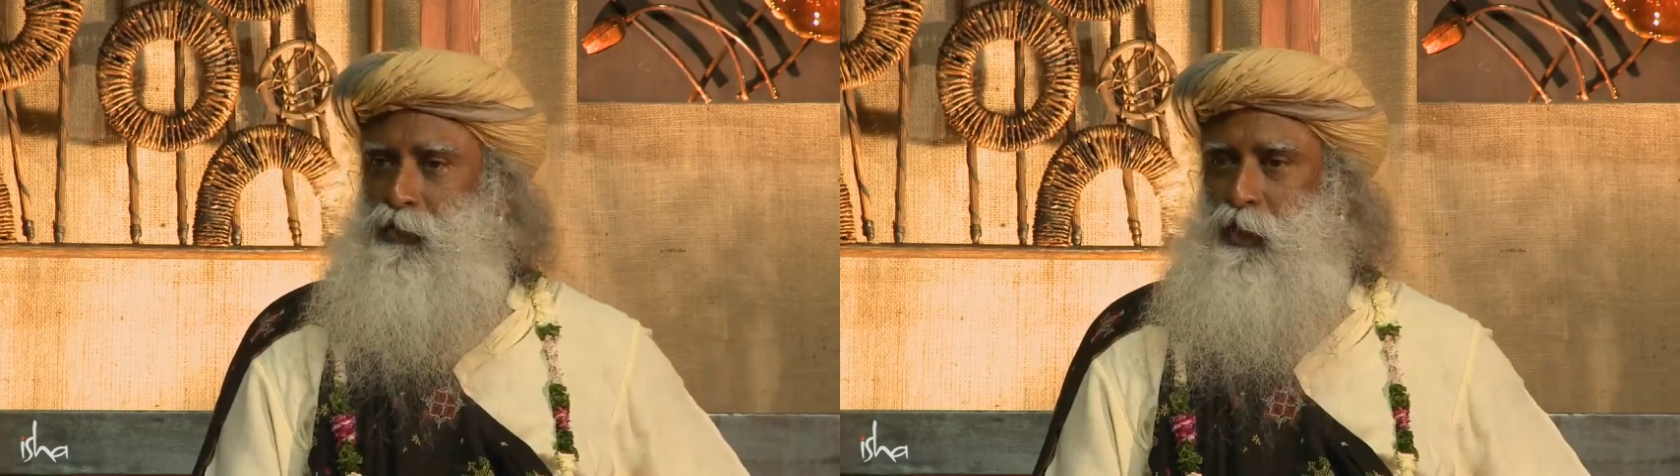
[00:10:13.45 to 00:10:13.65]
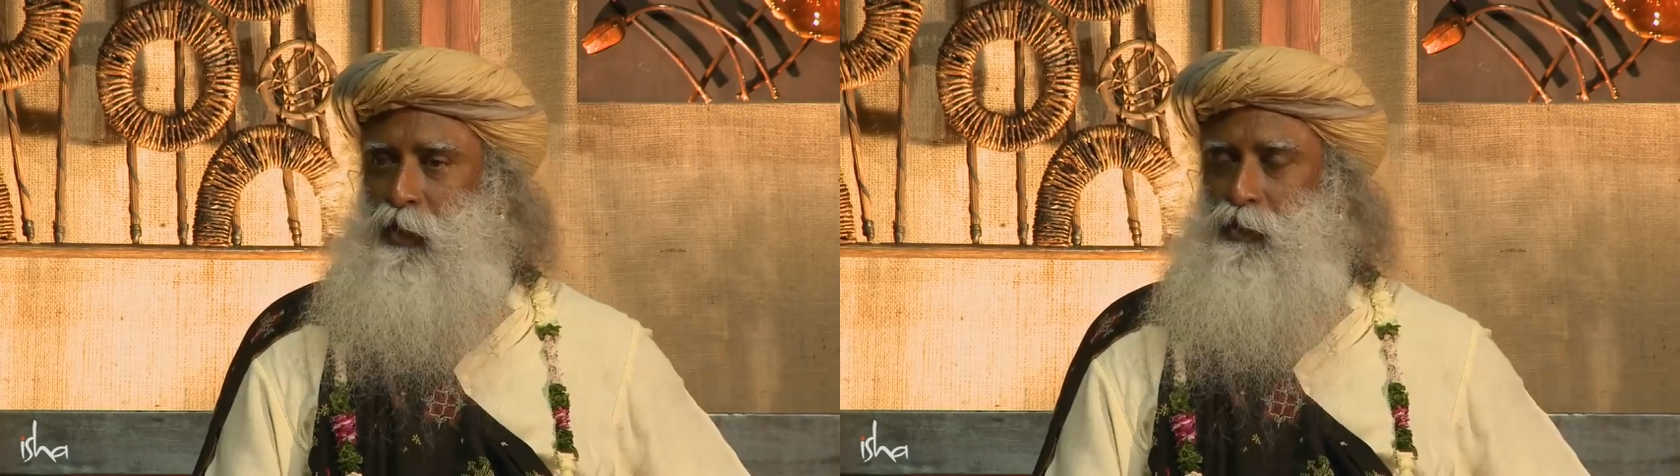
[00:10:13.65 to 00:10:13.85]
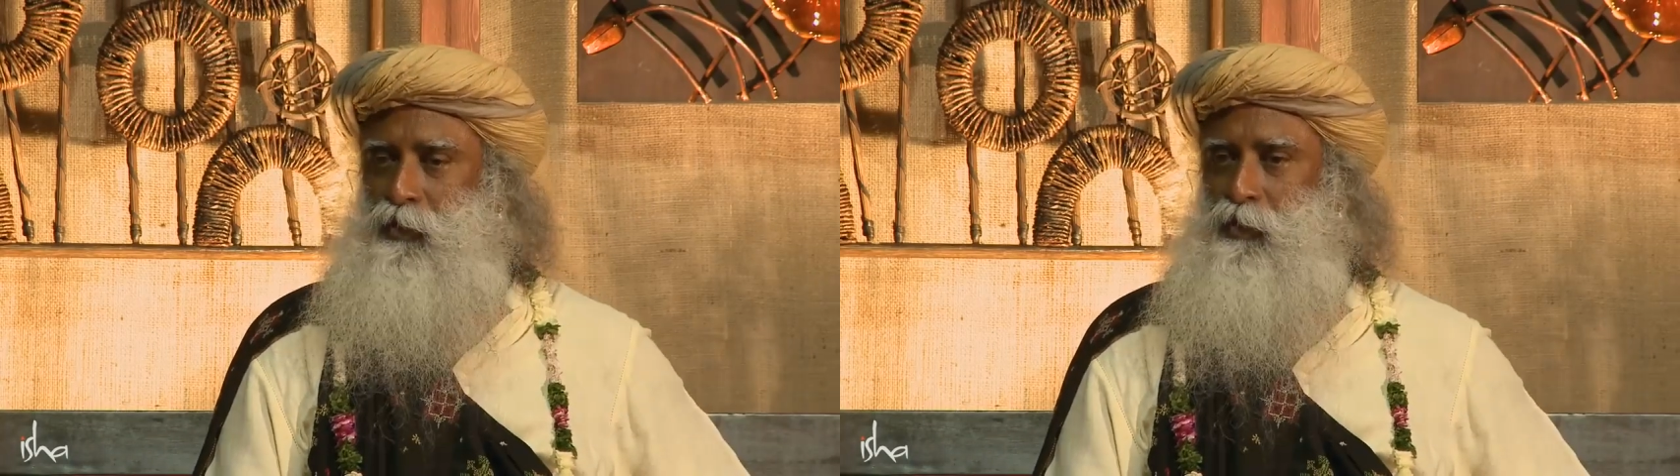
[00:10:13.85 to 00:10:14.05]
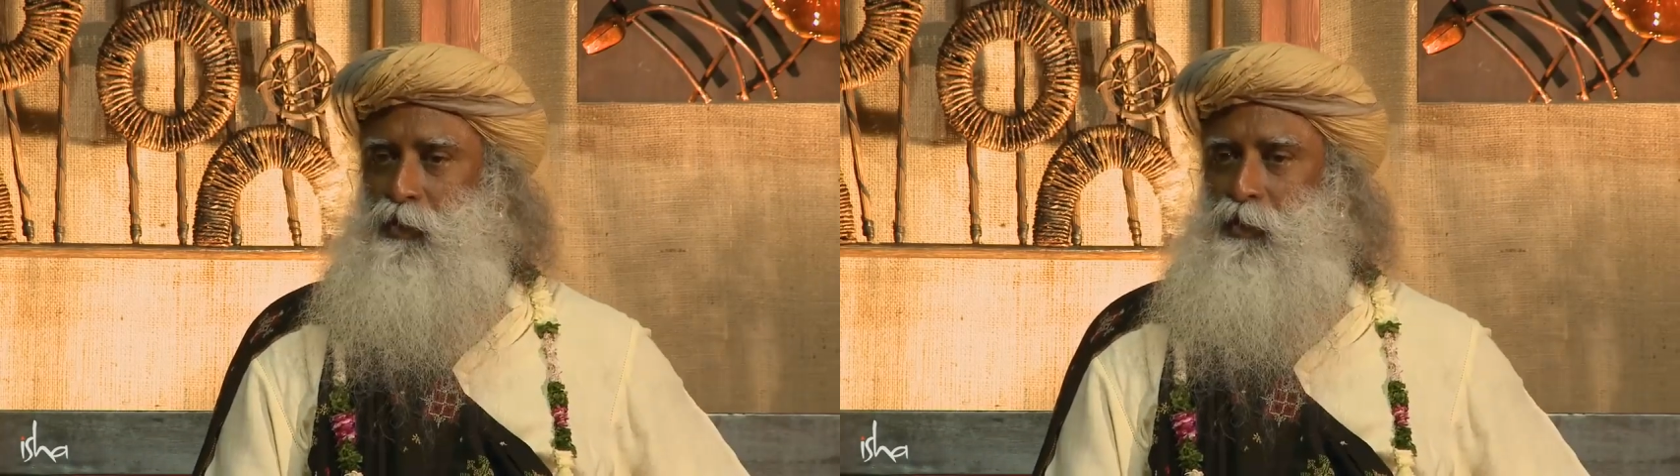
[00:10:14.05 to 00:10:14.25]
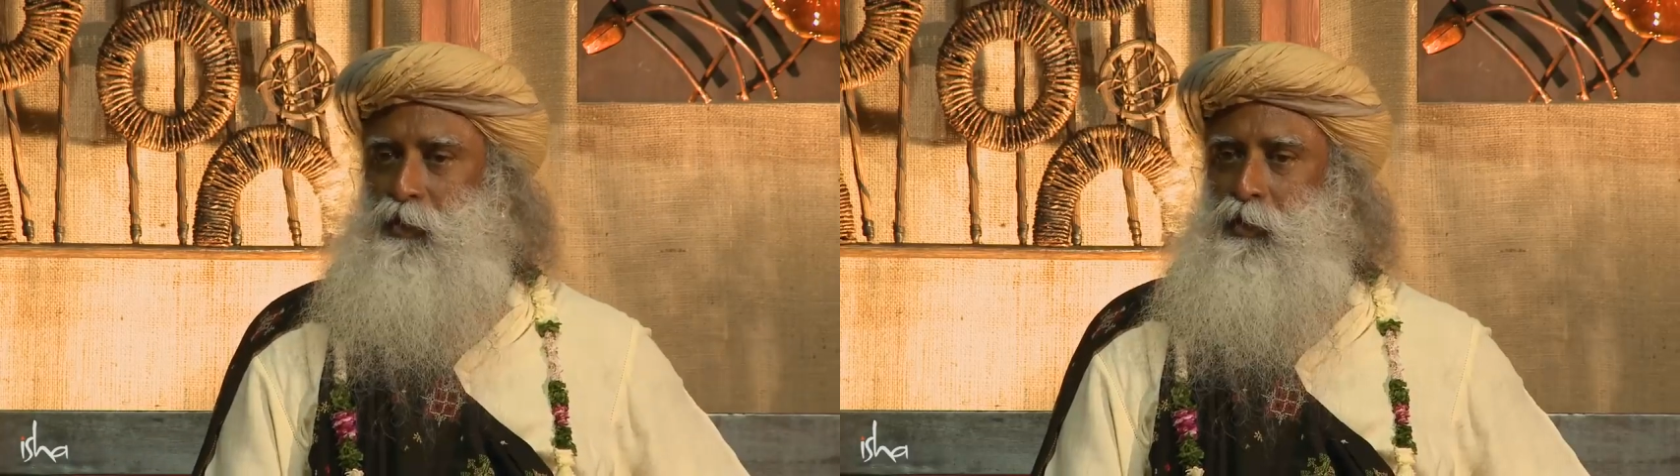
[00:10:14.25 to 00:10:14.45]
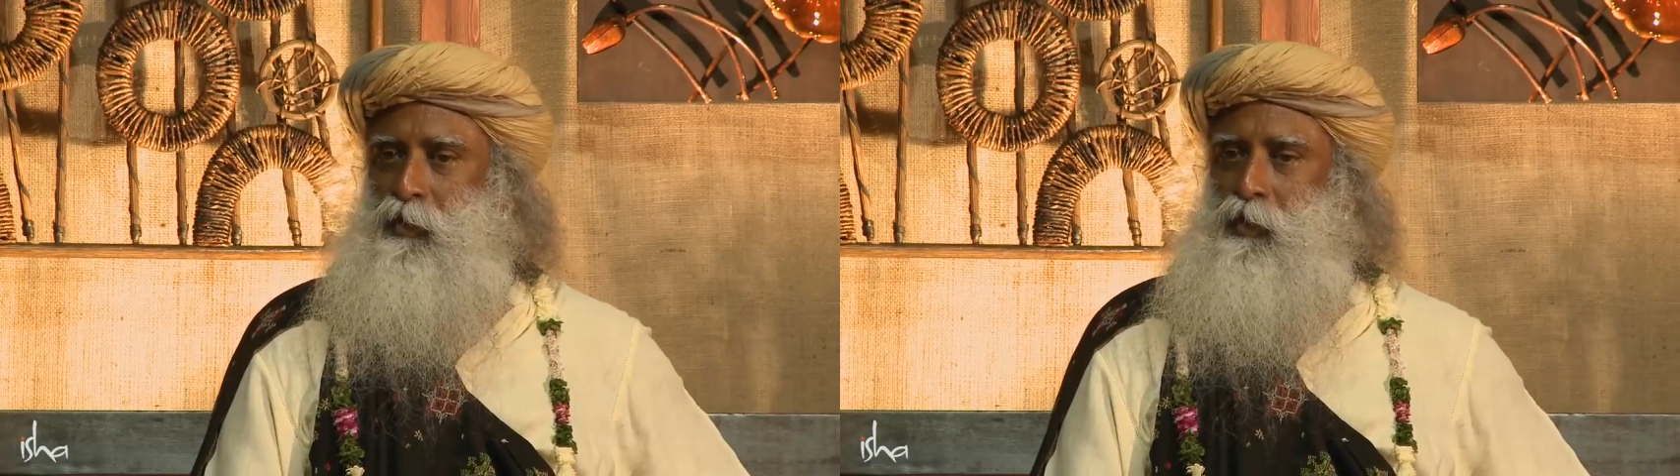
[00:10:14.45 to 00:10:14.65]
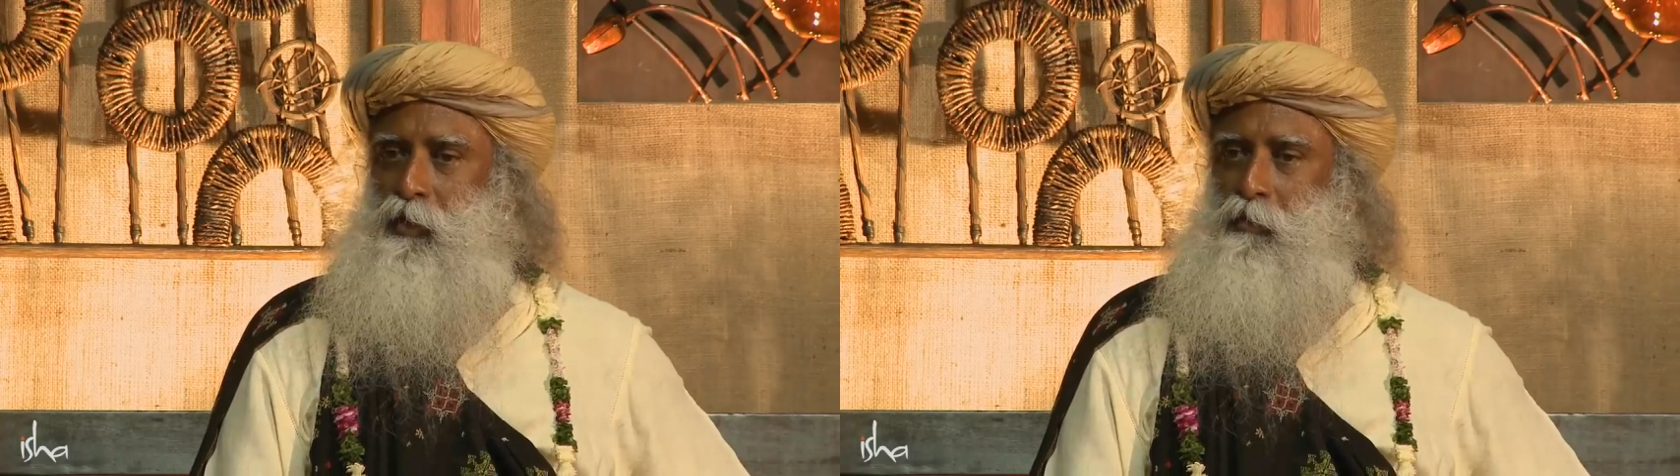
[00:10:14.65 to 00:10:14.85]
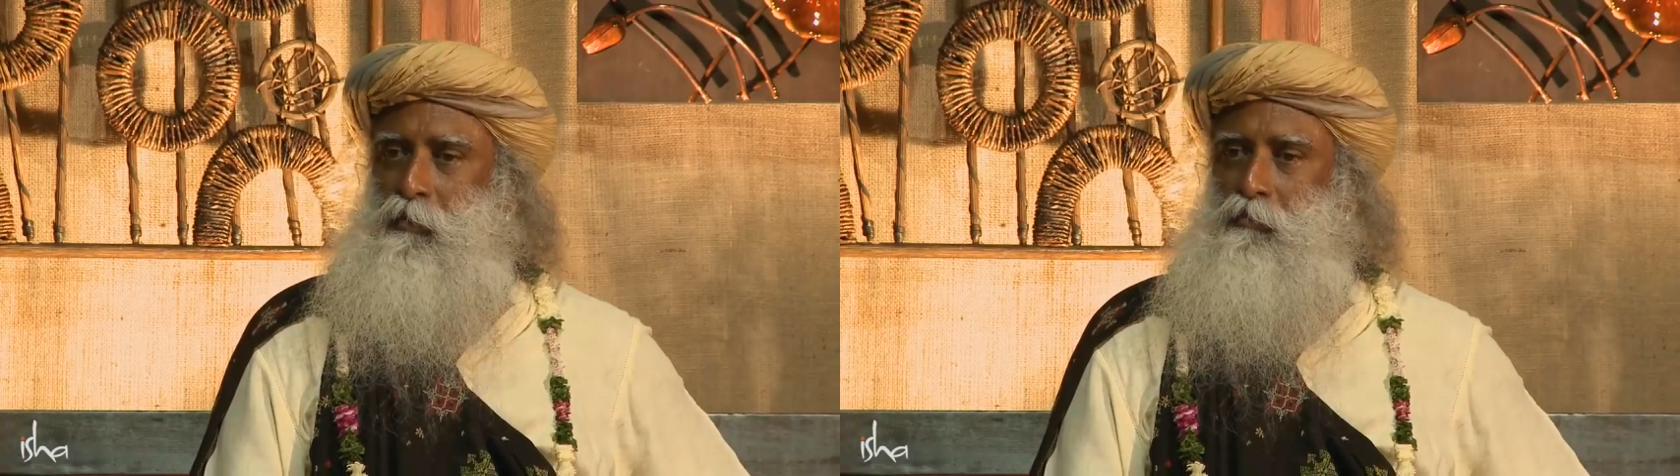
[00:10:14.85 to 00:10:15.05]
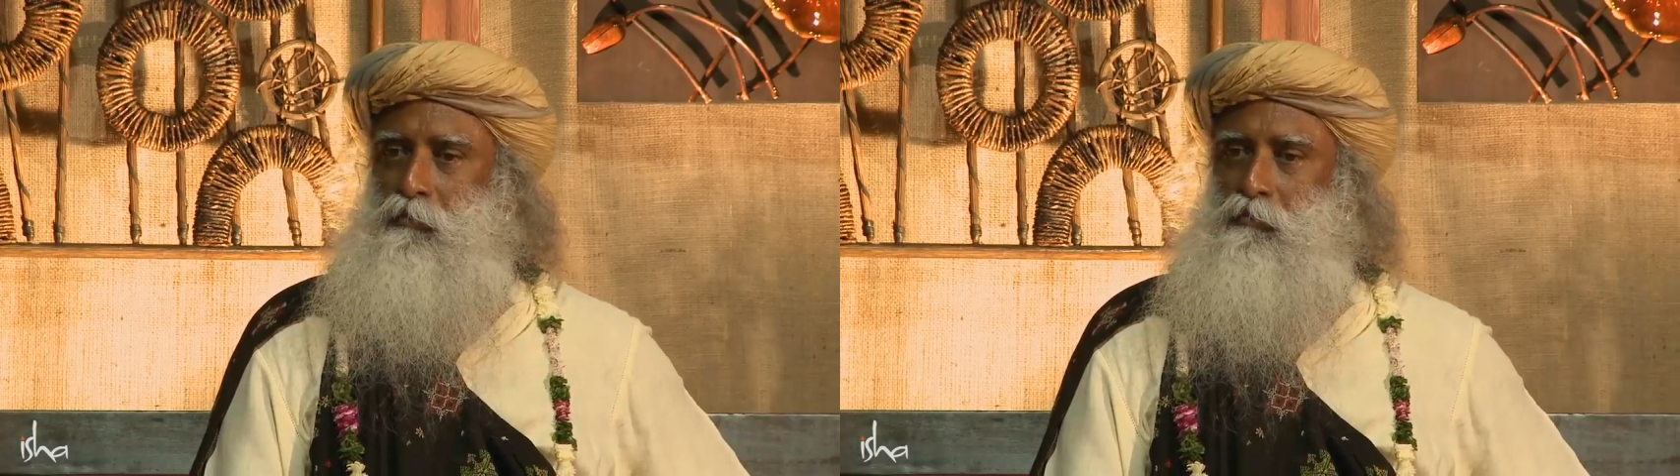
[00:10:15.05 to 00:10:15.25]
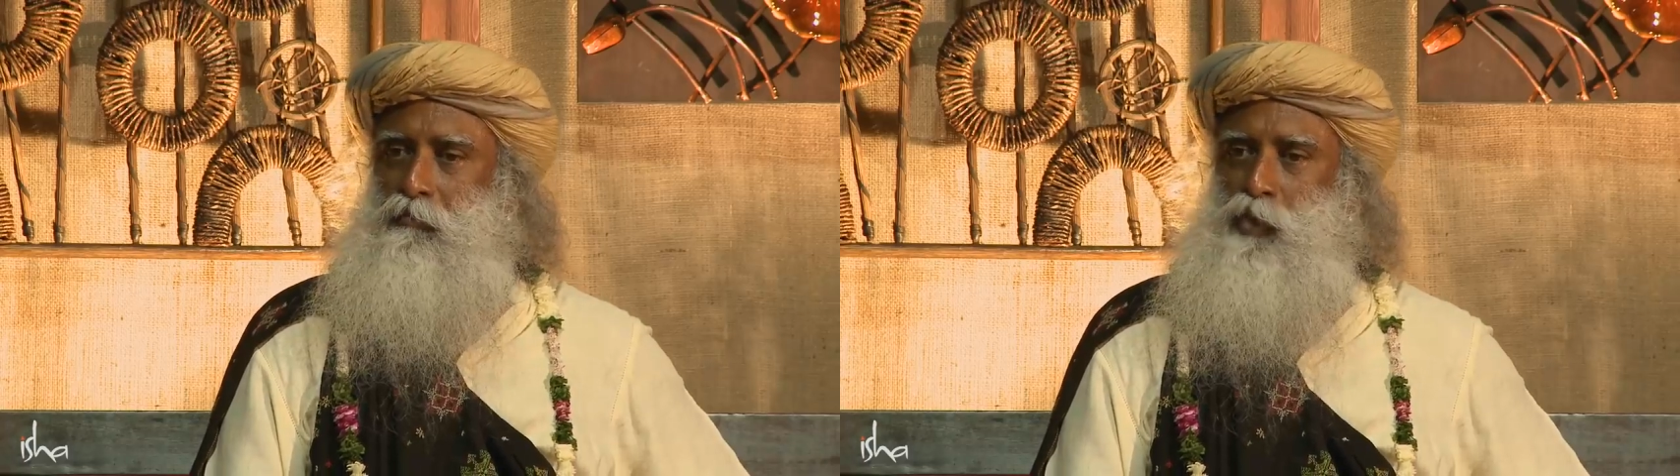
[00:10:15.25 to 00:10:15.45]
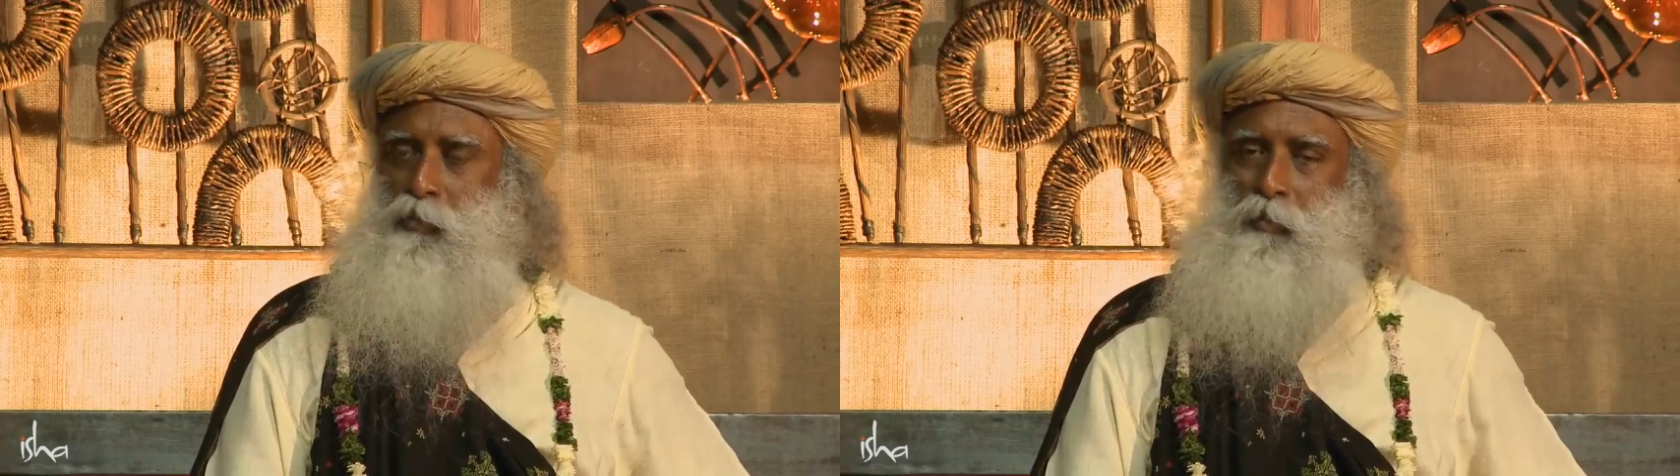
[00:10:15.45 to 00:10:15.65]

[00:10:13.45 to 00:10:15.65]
such, you